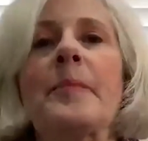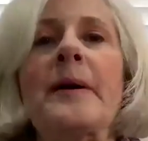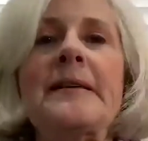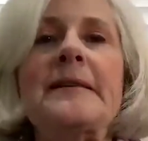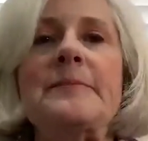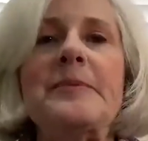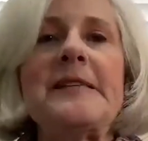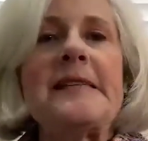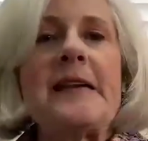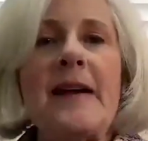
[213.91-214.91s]
But
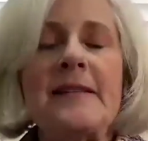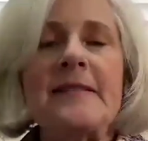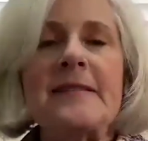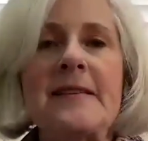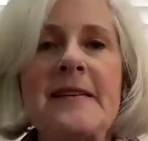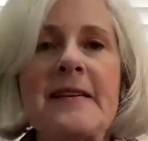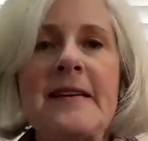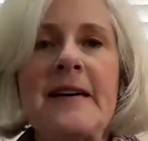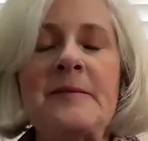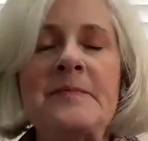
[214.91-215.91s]
besides the
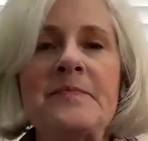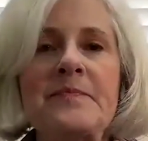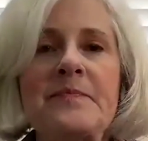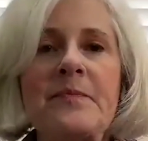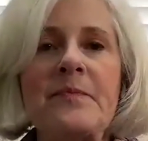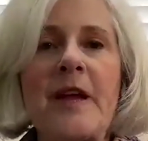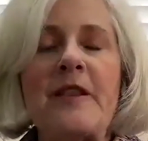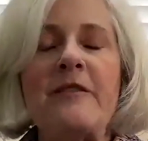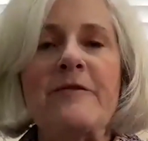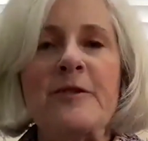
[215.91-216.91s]
um,
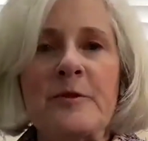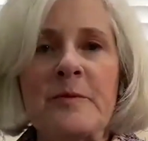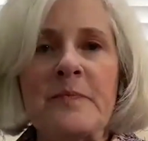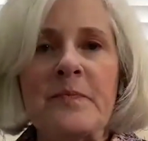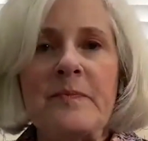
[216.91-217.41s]
the food,